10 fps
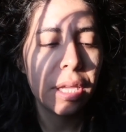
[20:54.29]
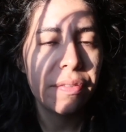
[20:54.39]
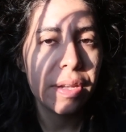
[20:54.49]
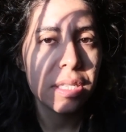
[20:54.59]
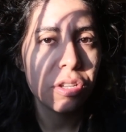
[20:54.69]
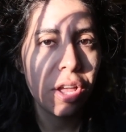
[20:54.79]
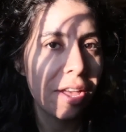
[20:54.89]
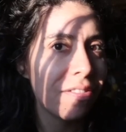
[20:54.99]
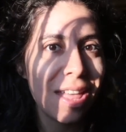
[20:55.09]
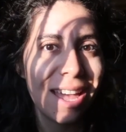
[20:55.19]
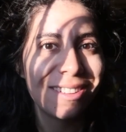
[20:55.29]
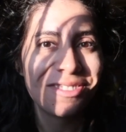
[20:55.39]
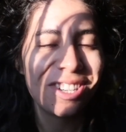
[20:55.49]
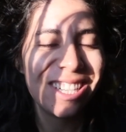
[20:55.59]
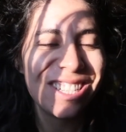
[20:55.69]
if I still have that
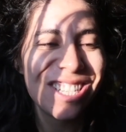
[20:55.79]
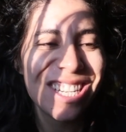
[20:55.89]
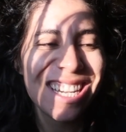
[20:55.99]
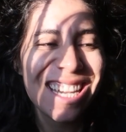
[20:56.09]
footage,